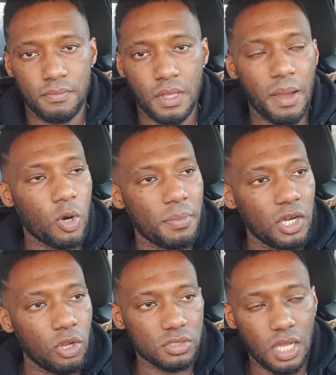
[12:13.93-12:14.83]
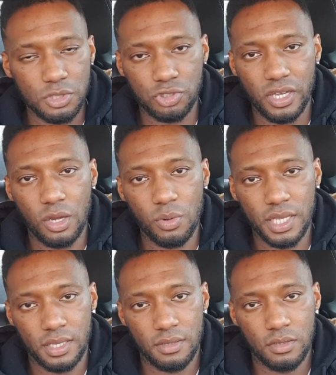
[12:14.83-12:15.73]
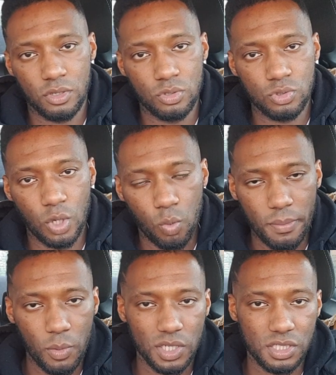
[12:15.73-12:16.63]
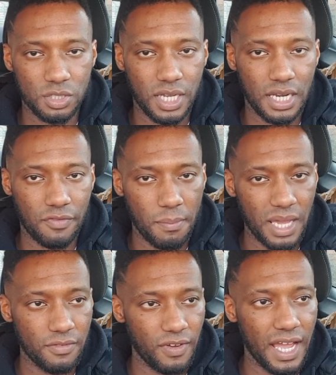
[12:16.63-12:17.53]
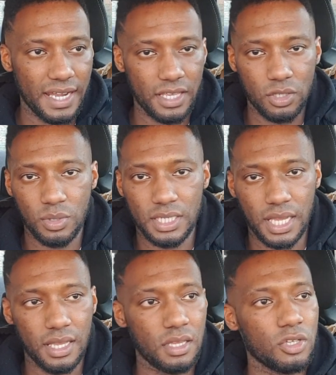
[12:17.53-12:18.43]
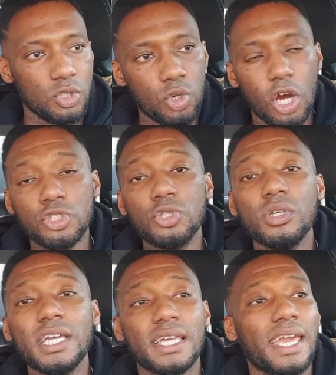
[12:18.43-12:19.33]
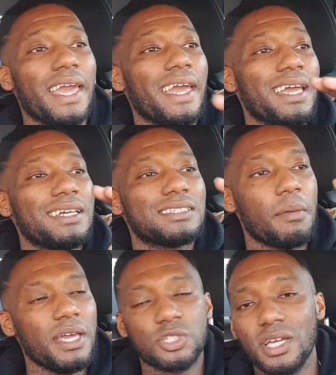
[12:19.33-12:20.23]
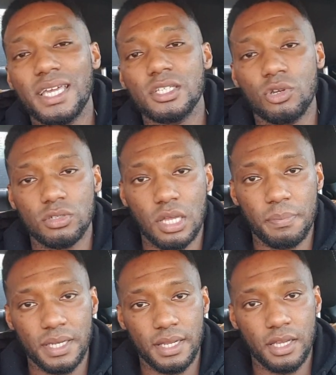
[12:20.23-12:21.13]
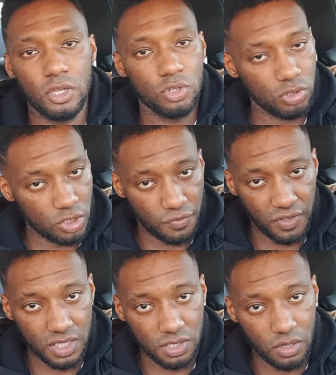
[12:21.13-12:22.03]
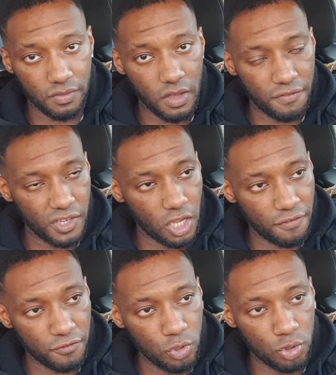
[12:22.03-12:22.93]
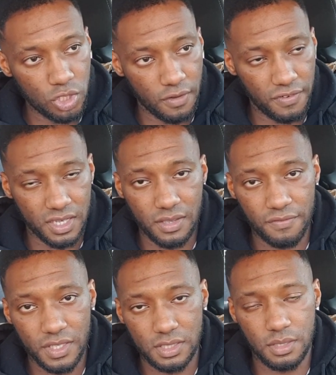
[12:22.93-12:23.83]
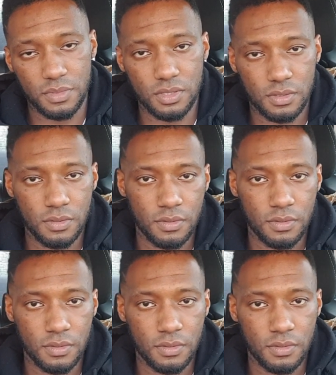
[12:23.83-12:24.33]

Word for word: The man would have been locked up straight away. So women watch this right now. If a man violate you and that, you got a duty of care to make sure he gets locked up and that. Not just for yourself, for the future fucking victims.